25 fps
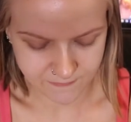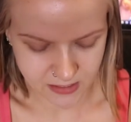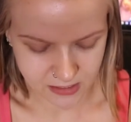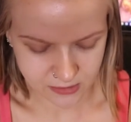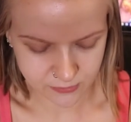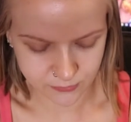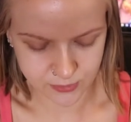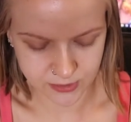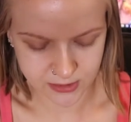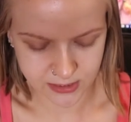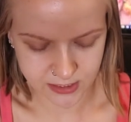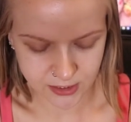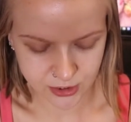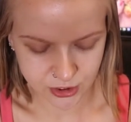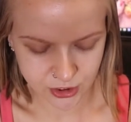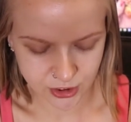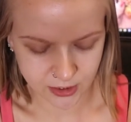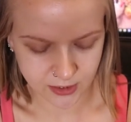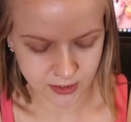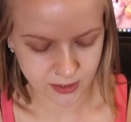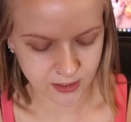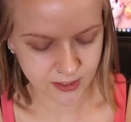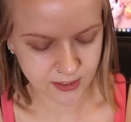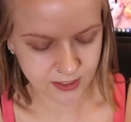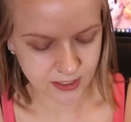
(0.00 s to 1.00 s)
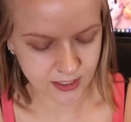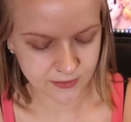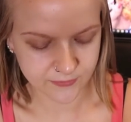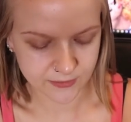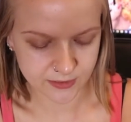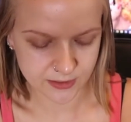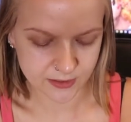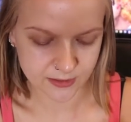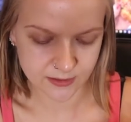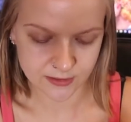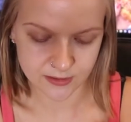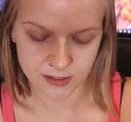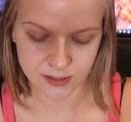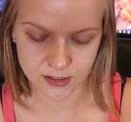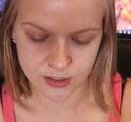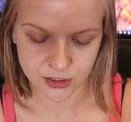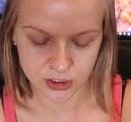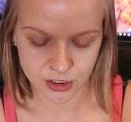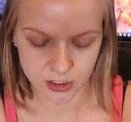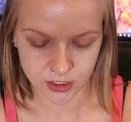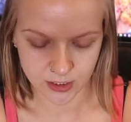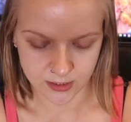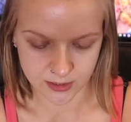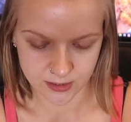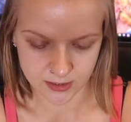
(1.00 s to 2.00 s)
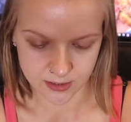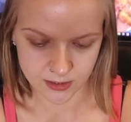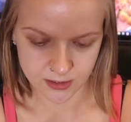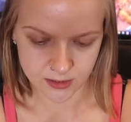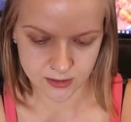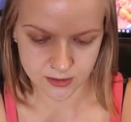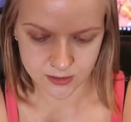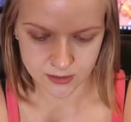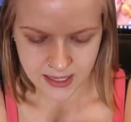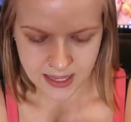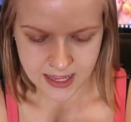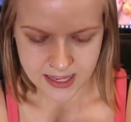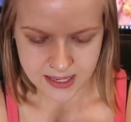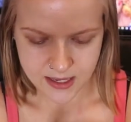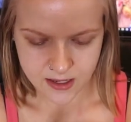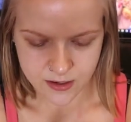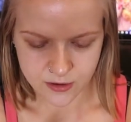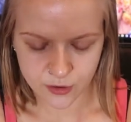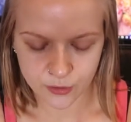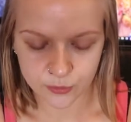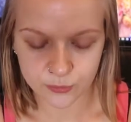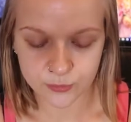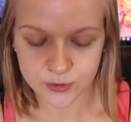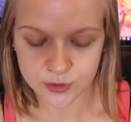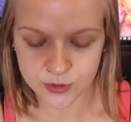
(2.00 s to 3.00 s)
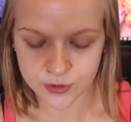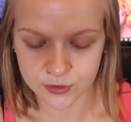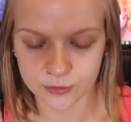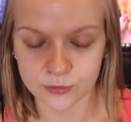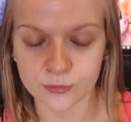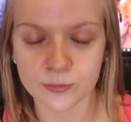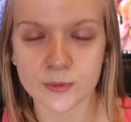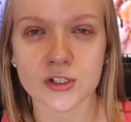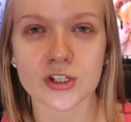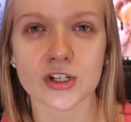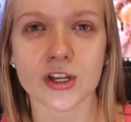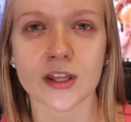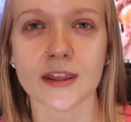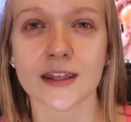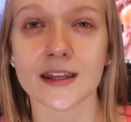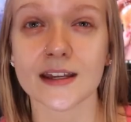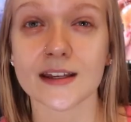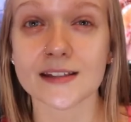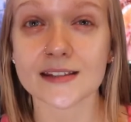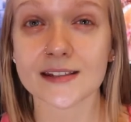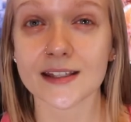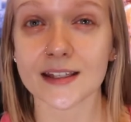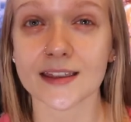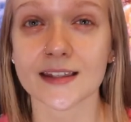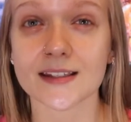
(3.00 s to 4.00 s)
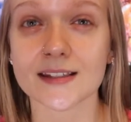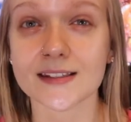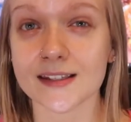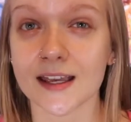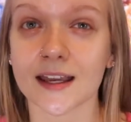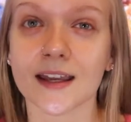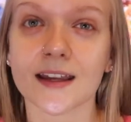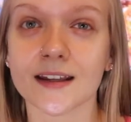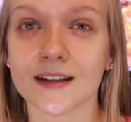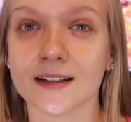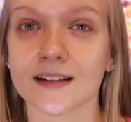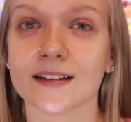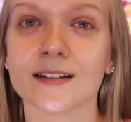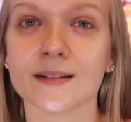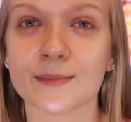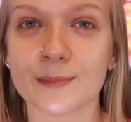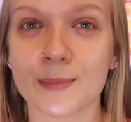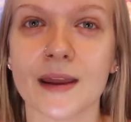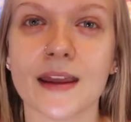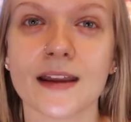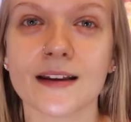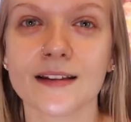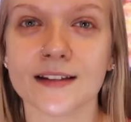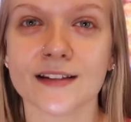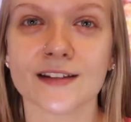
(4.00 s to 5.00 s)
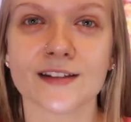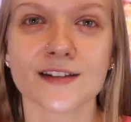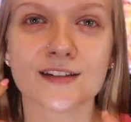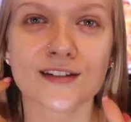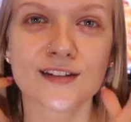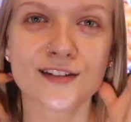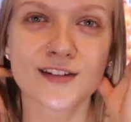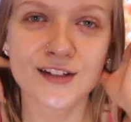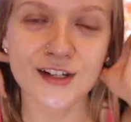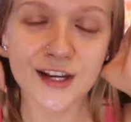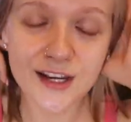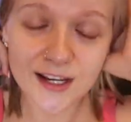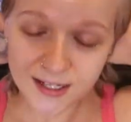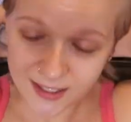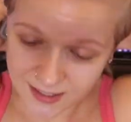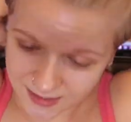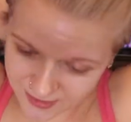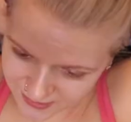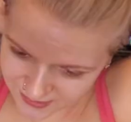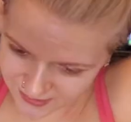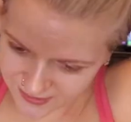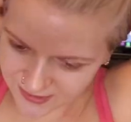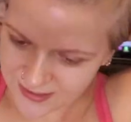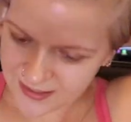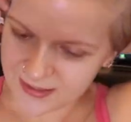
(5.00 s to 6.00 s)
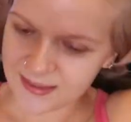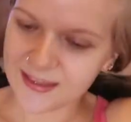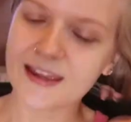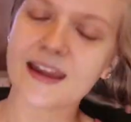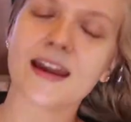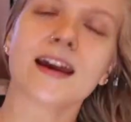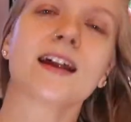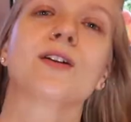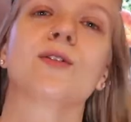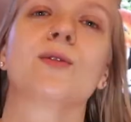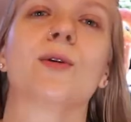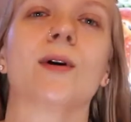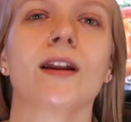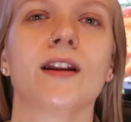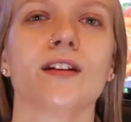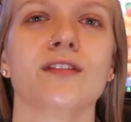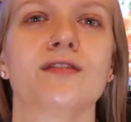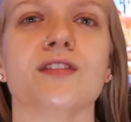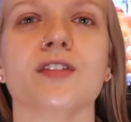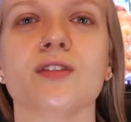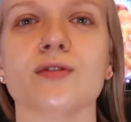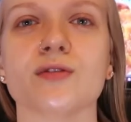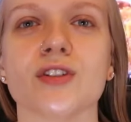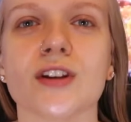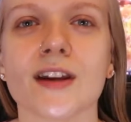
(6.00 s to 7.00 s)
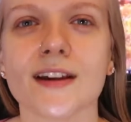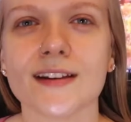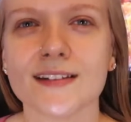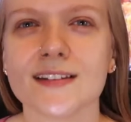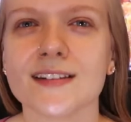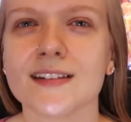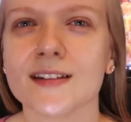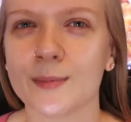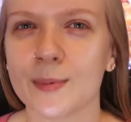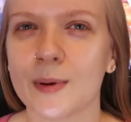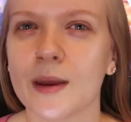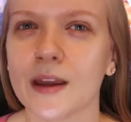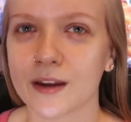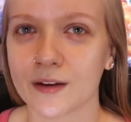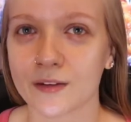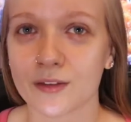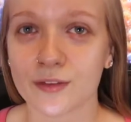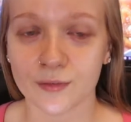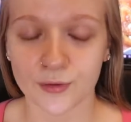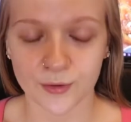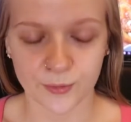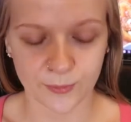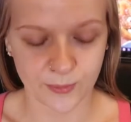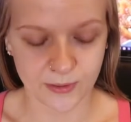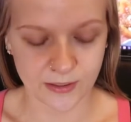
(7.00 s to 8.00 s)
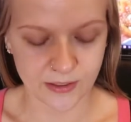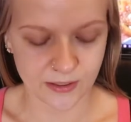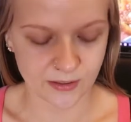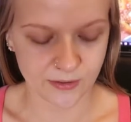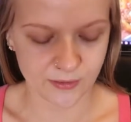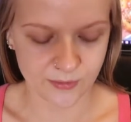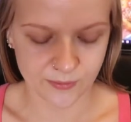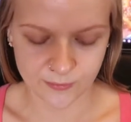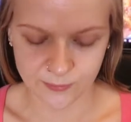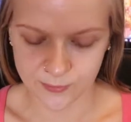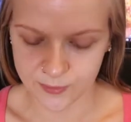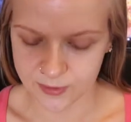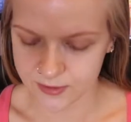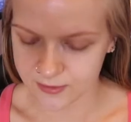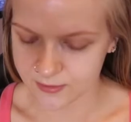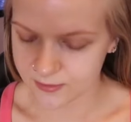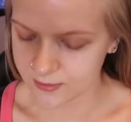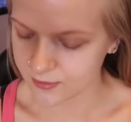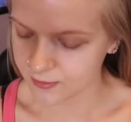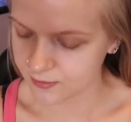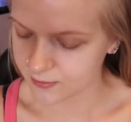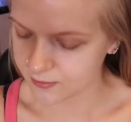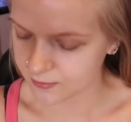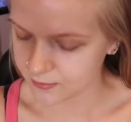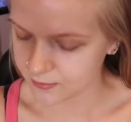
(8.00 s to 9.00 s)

Foundation. I have it in the shade A02, which I think is like the second palest shade. They had quite a few shades to pick through when I was